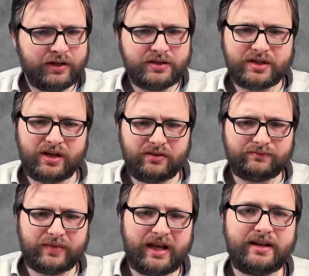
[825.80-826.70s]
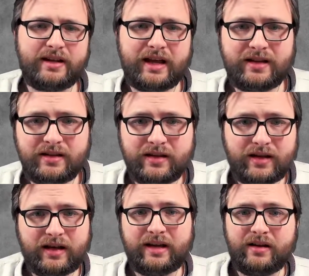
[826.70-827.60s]
So
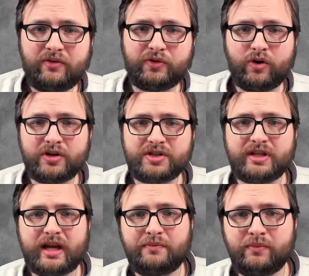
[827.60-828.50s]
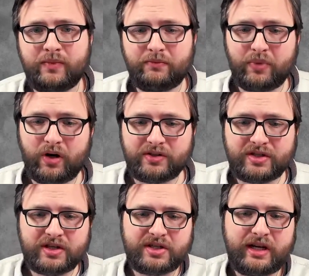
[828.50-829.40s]
and of course they bought
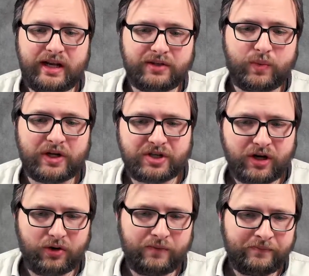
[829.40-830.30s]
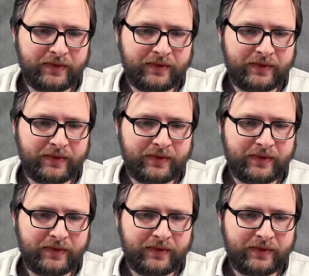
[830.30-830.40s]
Sealand Watch Co.